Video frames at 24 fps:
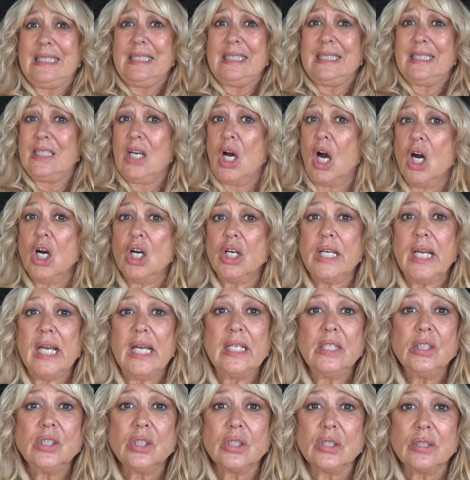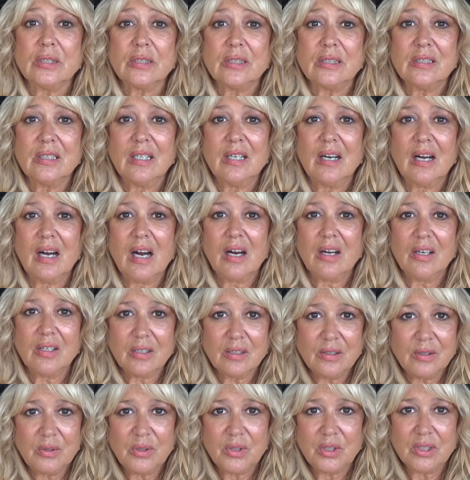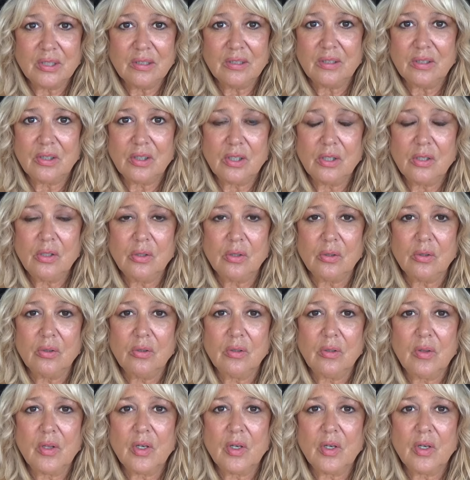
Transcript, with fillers: the archangels are illusions too.